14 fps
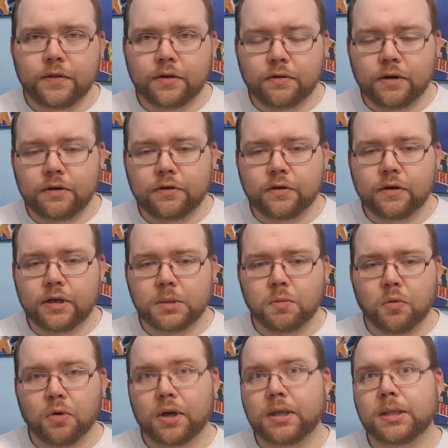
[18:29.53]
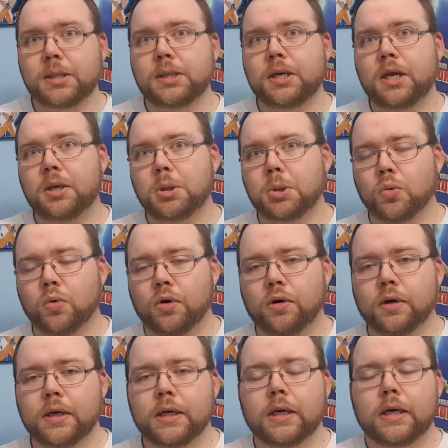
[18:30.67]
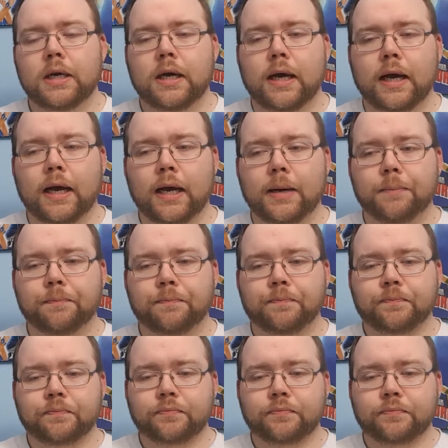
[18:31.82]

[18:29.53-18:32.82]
the creature is more instinctual. Um,